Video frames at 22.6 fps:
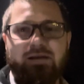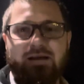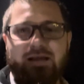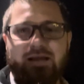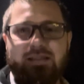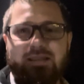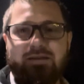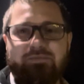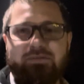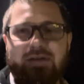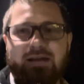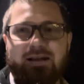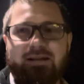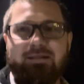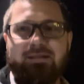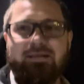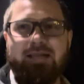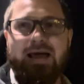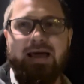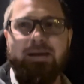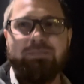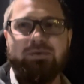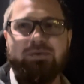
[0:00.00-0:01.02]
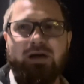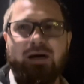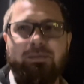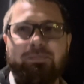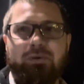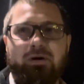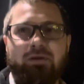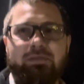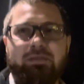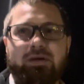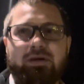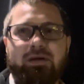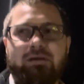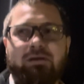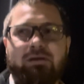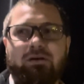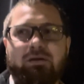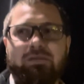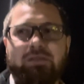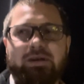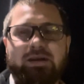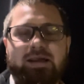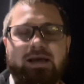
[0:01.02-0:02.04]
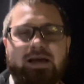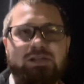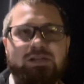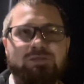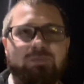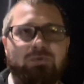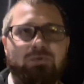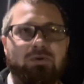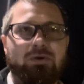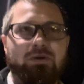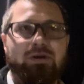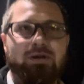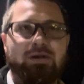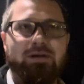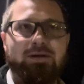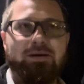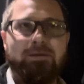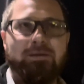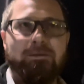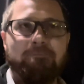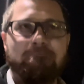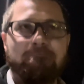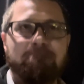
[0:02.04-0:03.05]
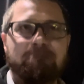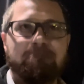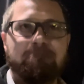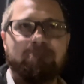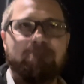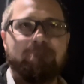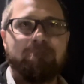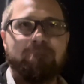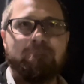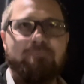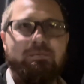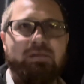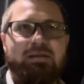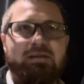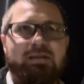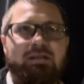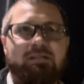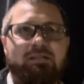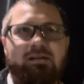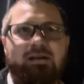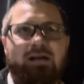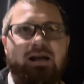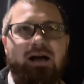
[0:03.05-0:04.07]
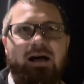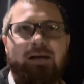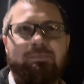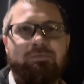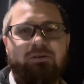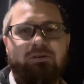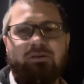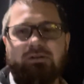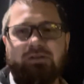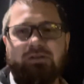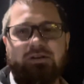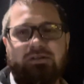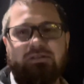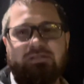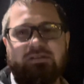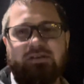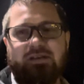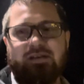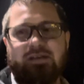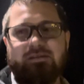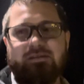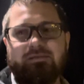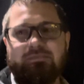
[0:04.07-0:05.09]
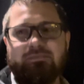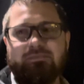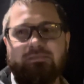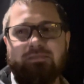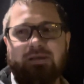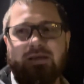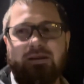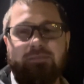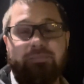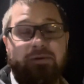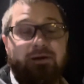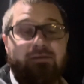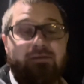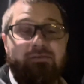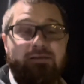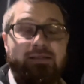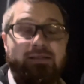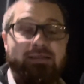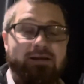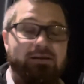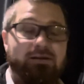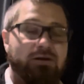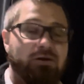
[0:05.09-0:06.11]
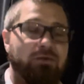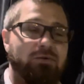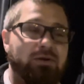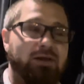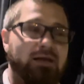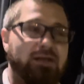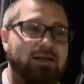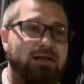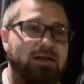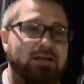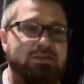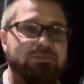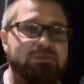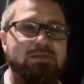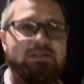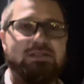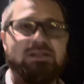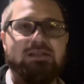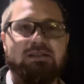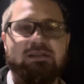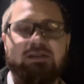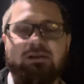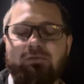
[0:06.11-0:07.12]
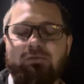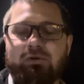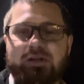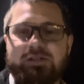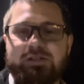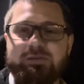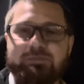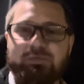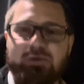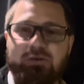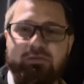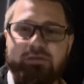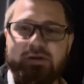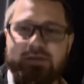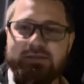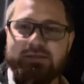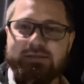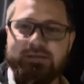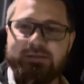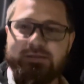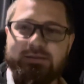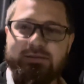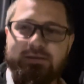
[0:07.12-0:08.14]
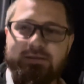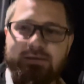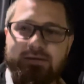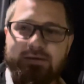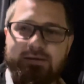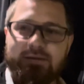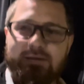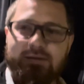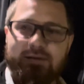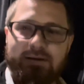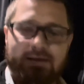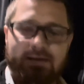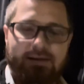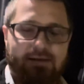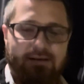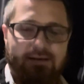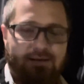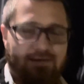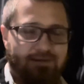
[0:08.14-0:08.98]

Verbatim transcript: and they've got a laptop on the on the dashboard thinking the cops aren't going to see it and apparently they don't, I guess, but sitting there watching movies. Uh,